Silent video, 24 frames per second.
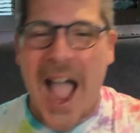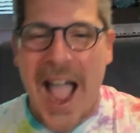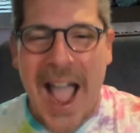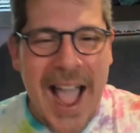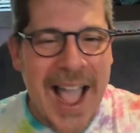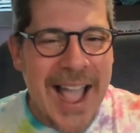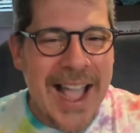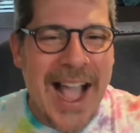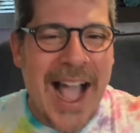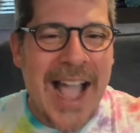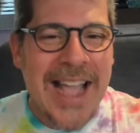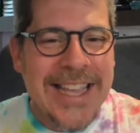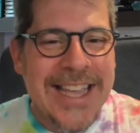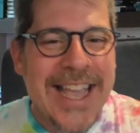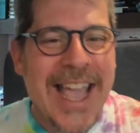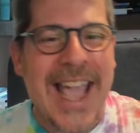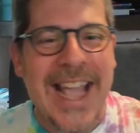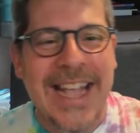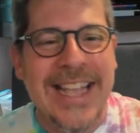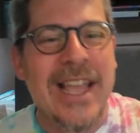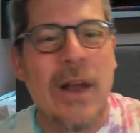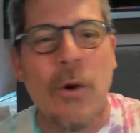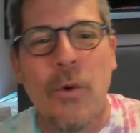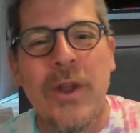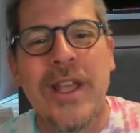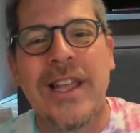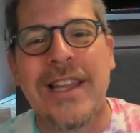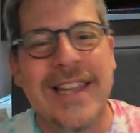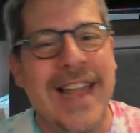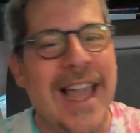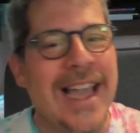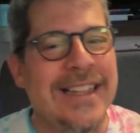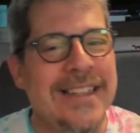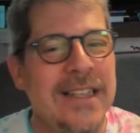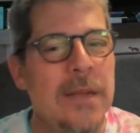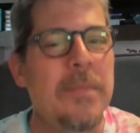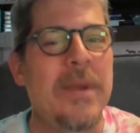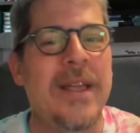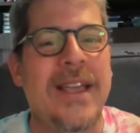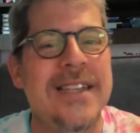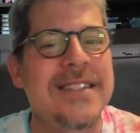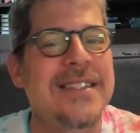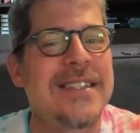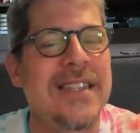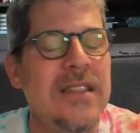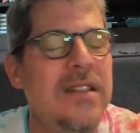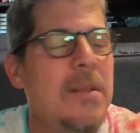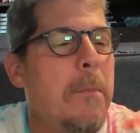I can't get reelected
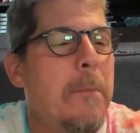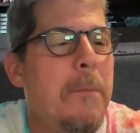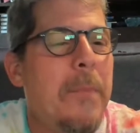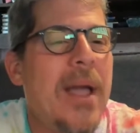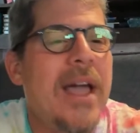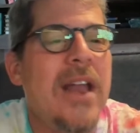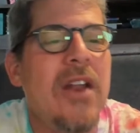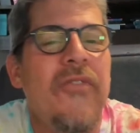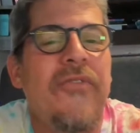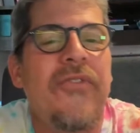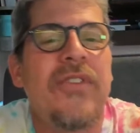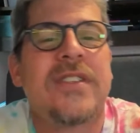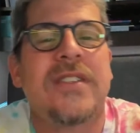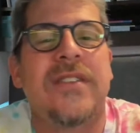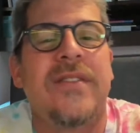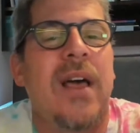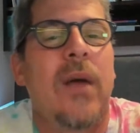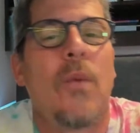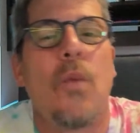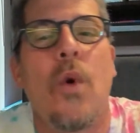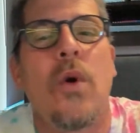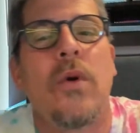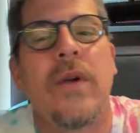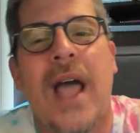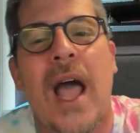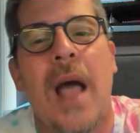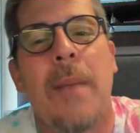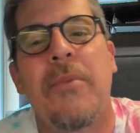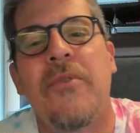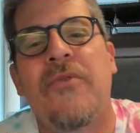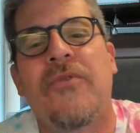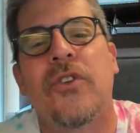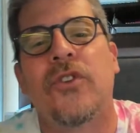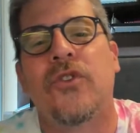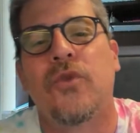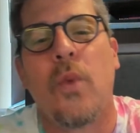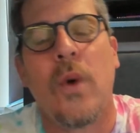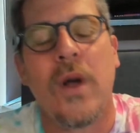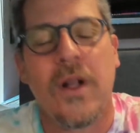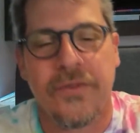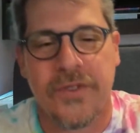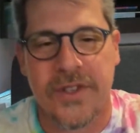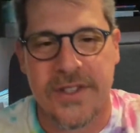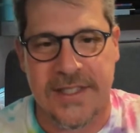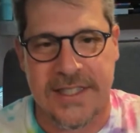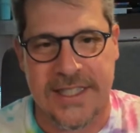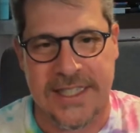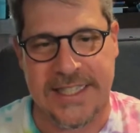because the benefits of that won't happen for 12
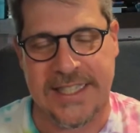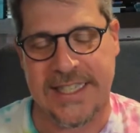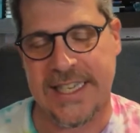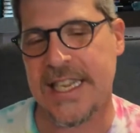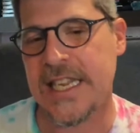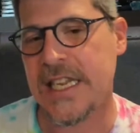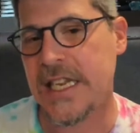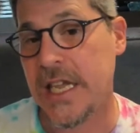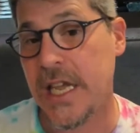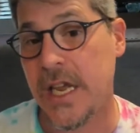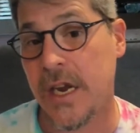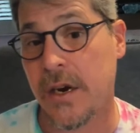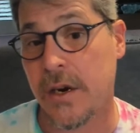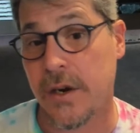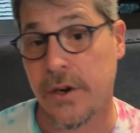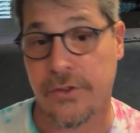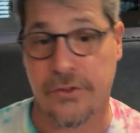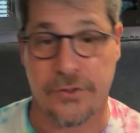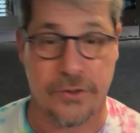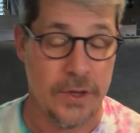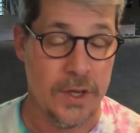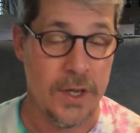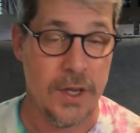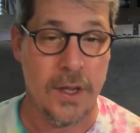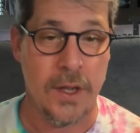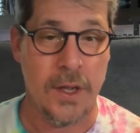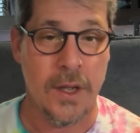to 16 years.